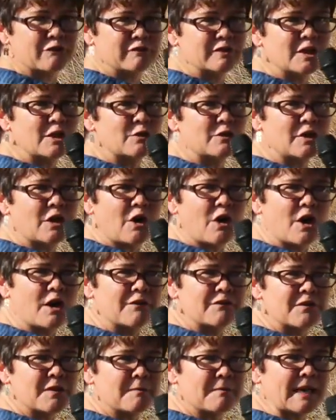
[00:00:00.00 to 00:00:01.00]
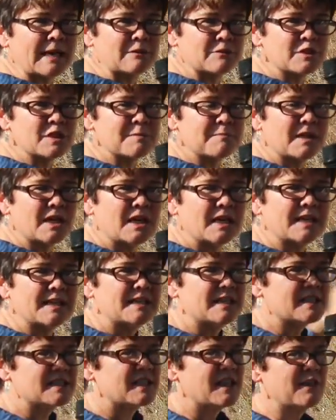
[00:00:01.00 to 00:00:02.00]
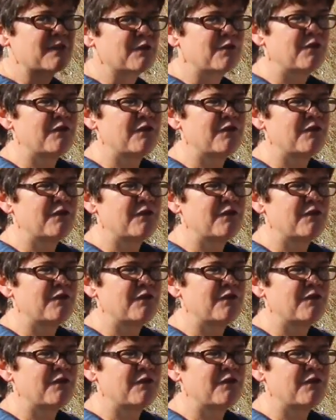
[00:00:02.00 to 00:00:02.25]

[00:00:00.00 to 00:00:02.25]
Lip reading: flowed off the mountains behind us and